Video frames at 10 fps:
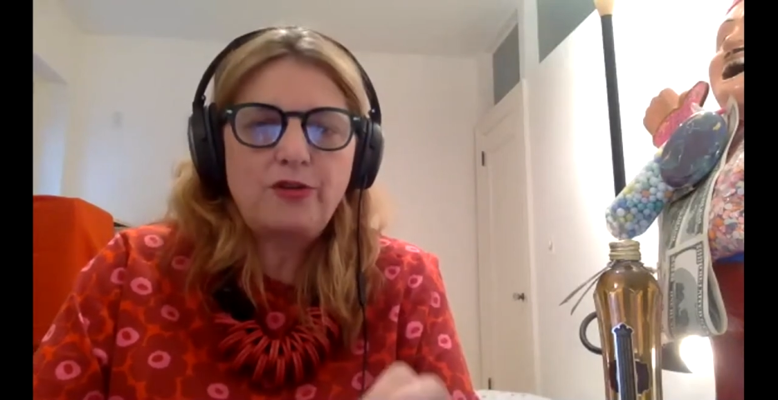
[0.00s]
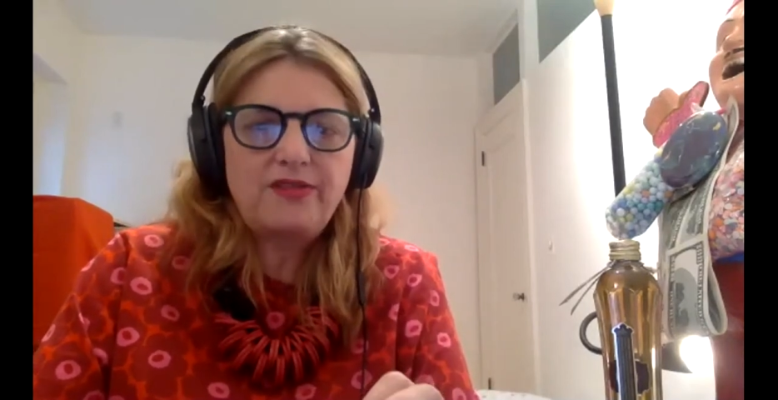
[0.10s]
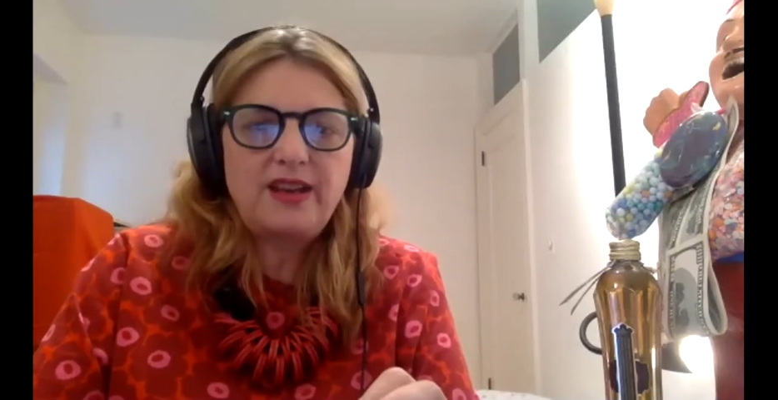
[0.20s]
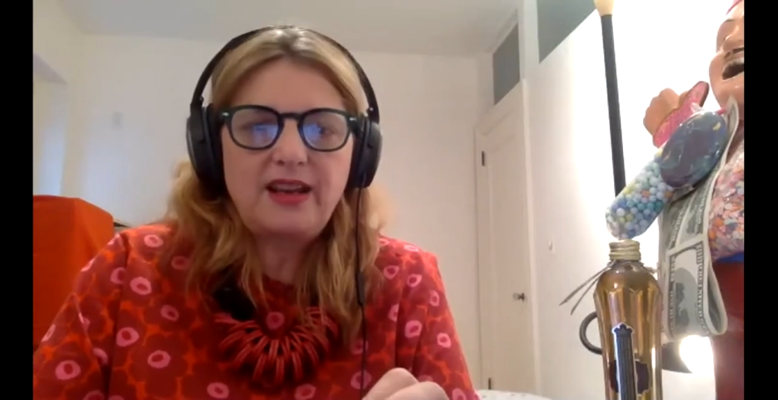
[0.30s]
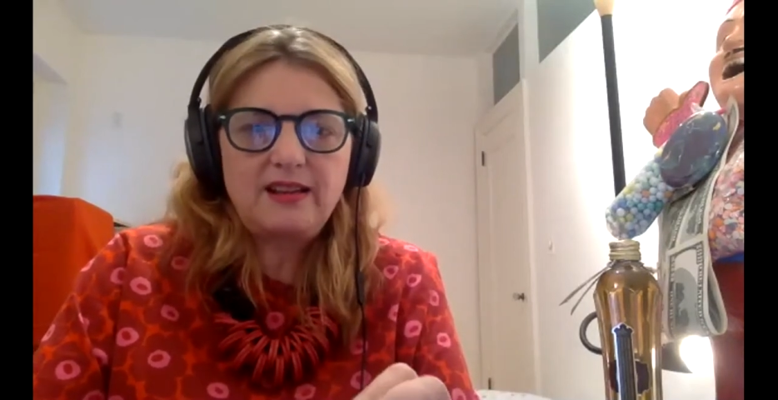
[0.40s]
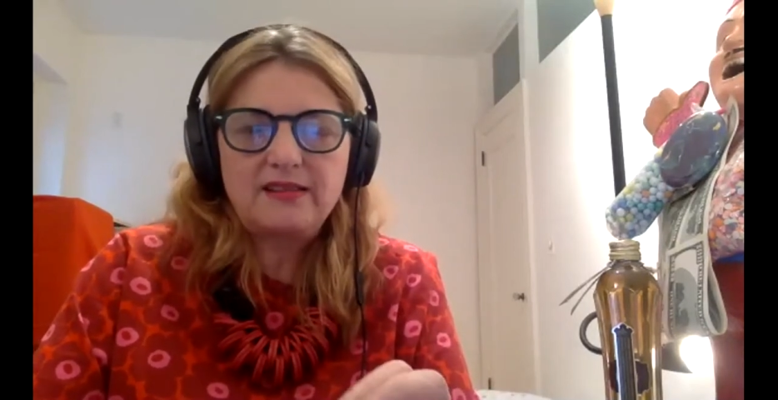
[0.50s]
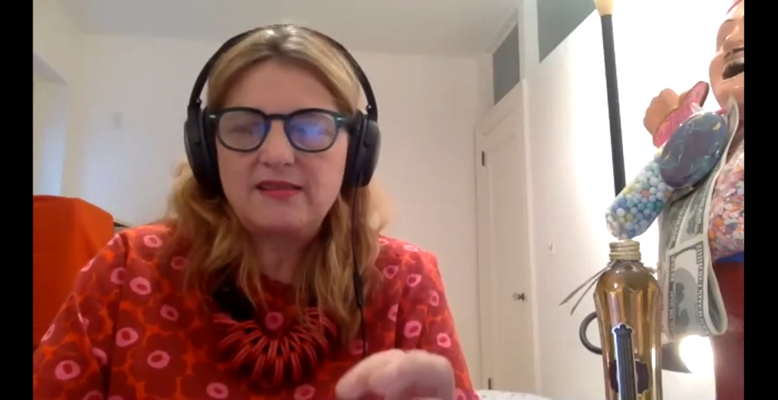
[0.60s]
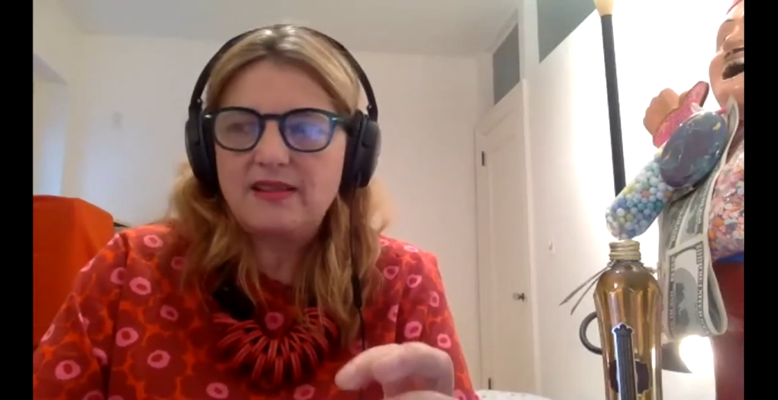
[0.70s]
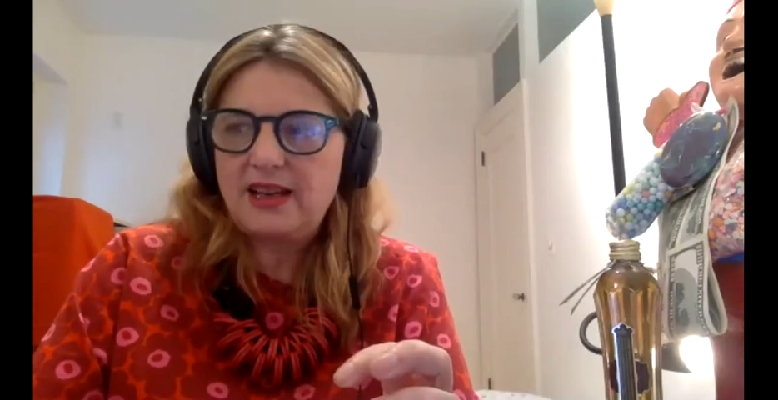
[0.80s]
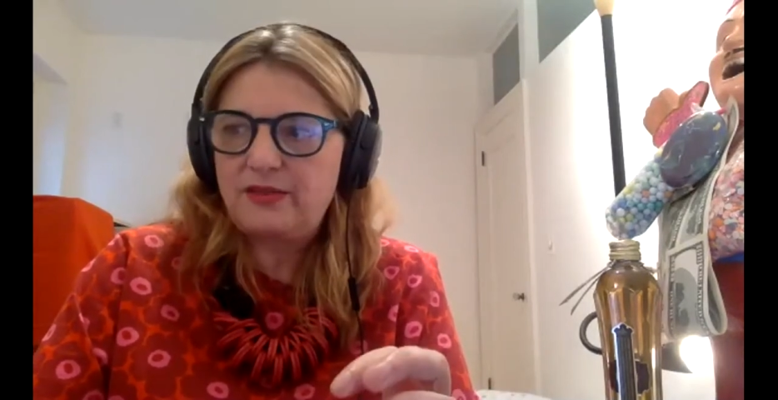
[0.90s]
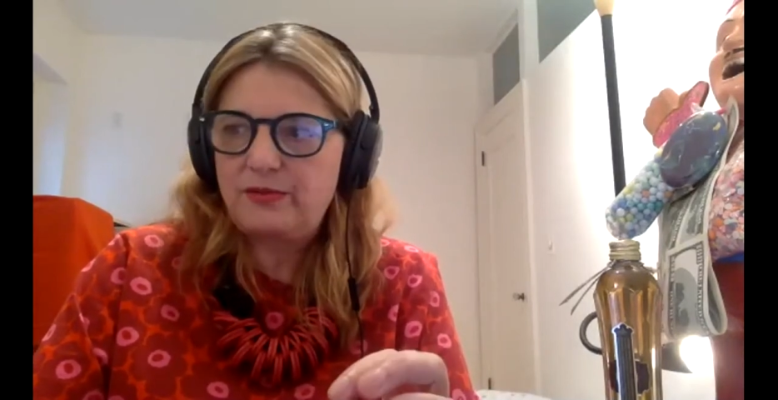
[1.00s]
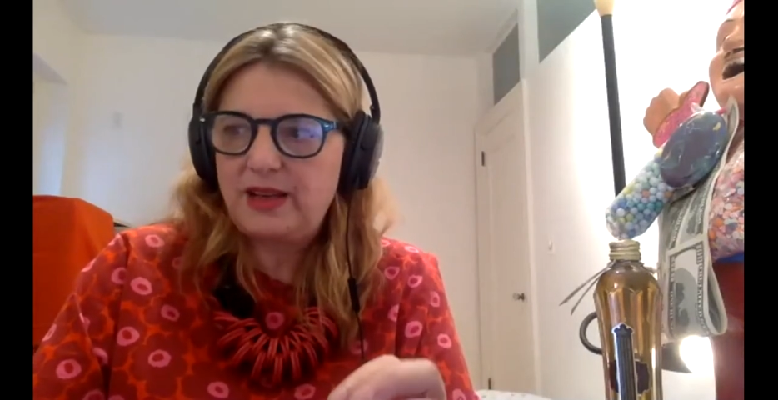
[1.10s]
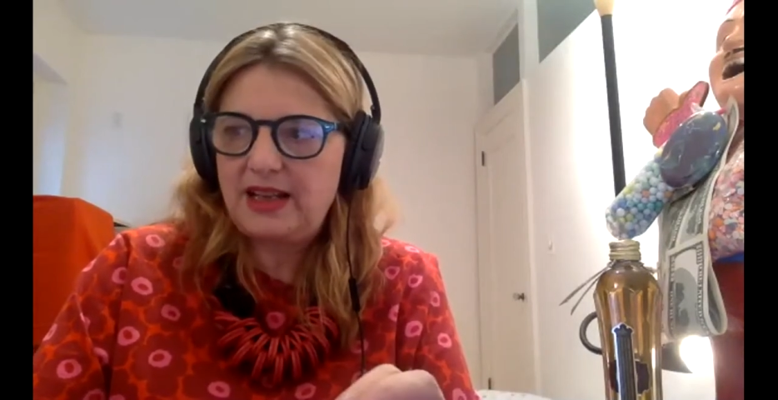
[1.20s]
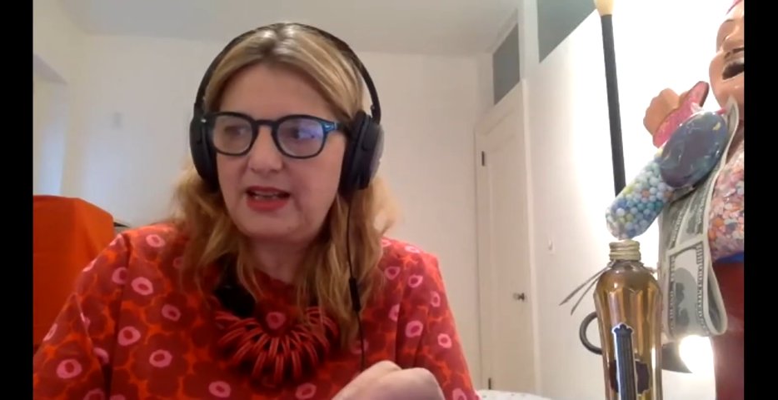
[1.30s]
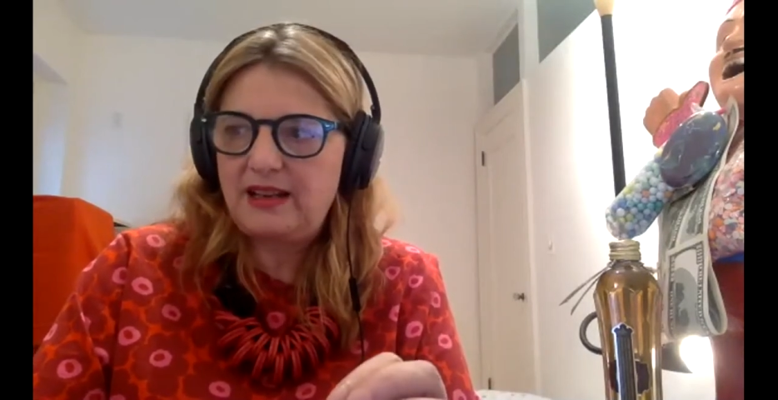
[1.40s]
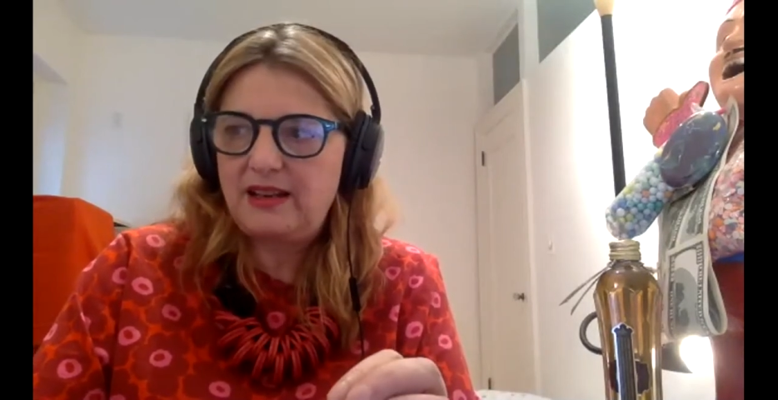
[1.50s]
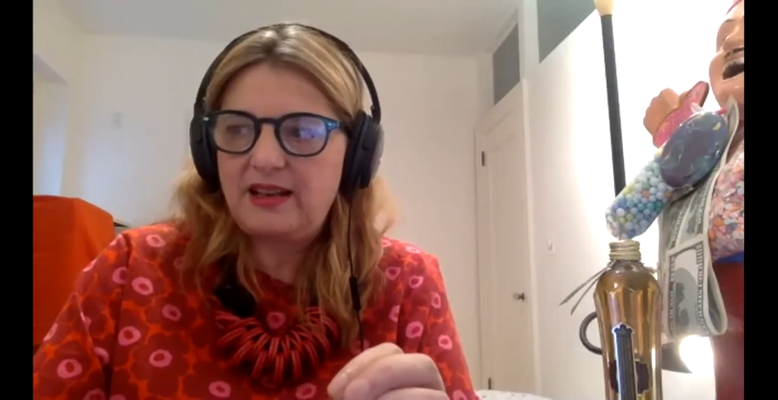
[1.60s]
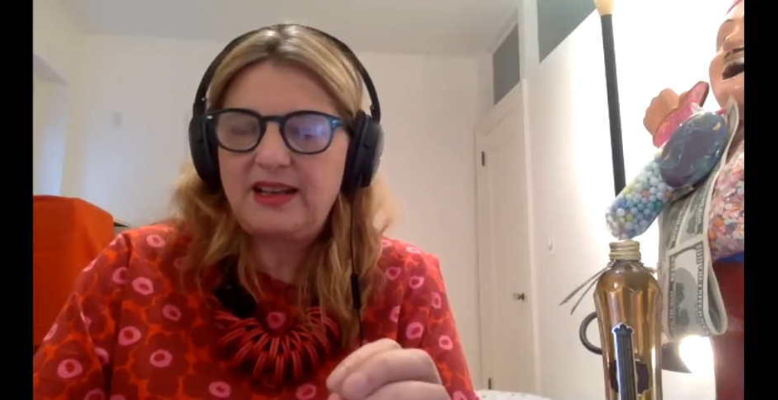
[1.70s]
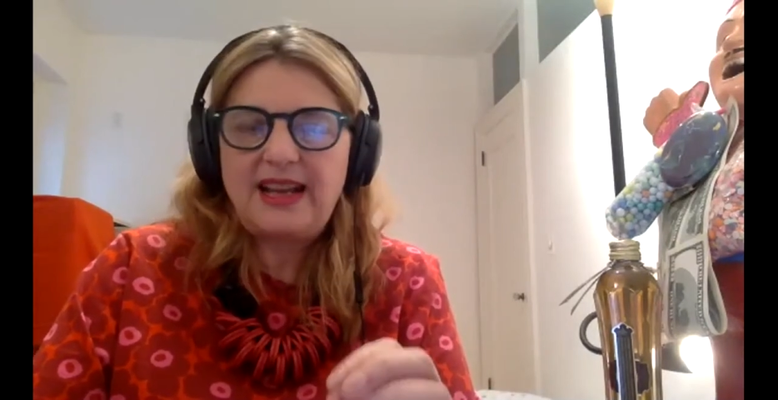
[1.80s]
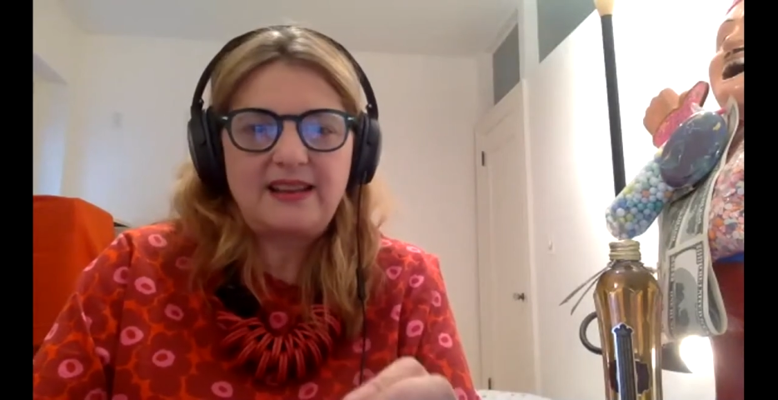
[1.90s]
earthiness can really
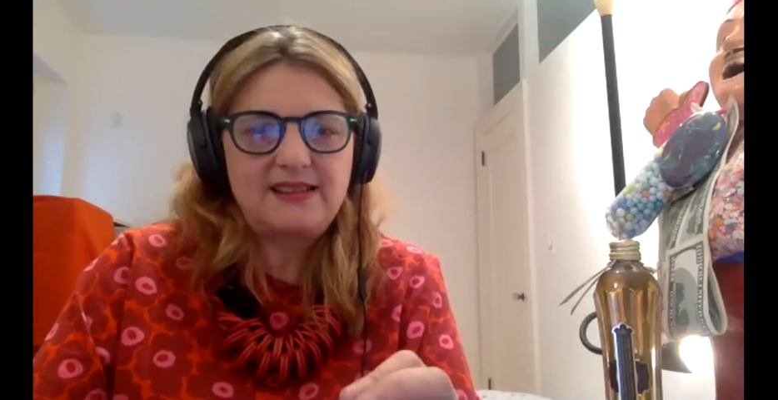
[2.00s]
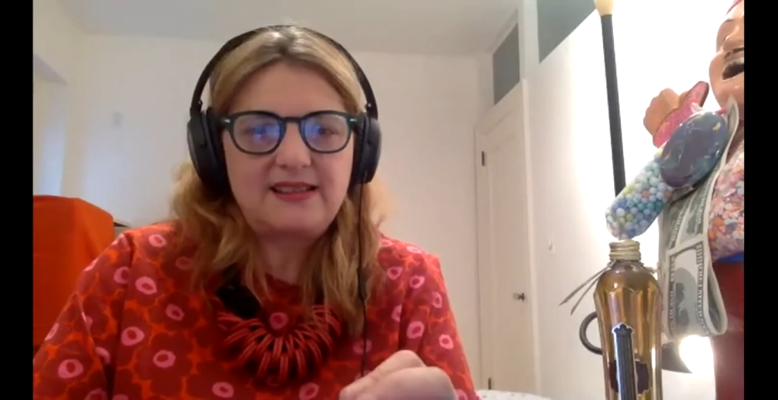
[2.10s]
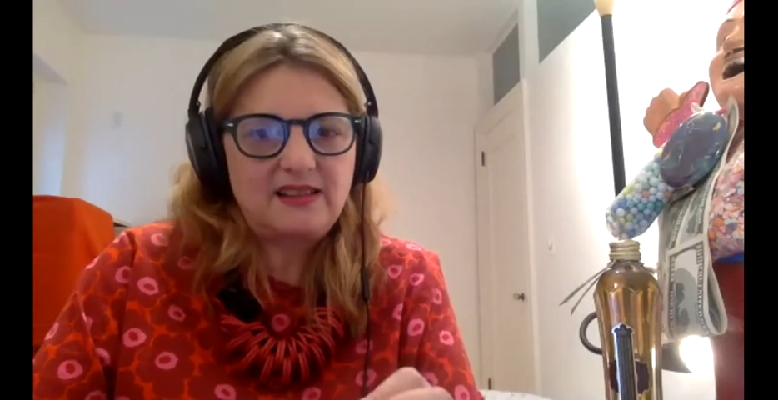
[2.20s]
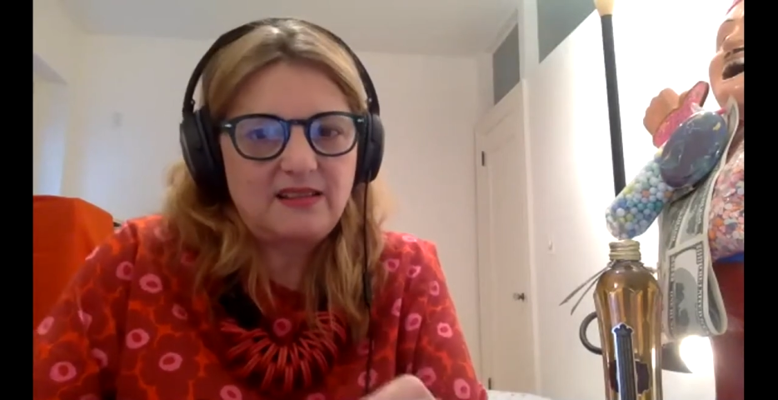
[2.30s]
connect